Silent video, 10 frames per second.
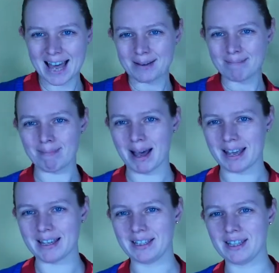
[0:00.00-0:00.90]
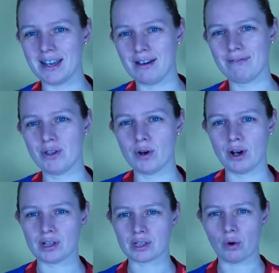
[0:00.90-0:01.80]
My dear
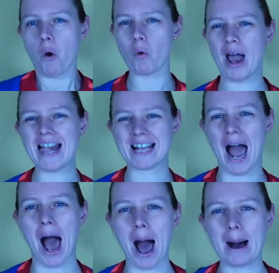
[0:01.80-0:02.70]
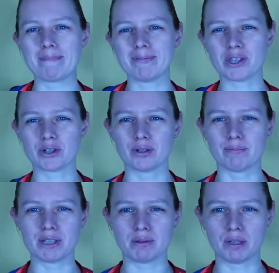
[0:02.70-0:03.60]
viewers, welcome to
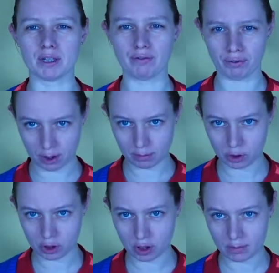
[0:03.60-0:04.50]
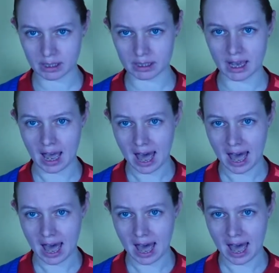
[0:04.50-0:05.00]
Busy Bee from Germany.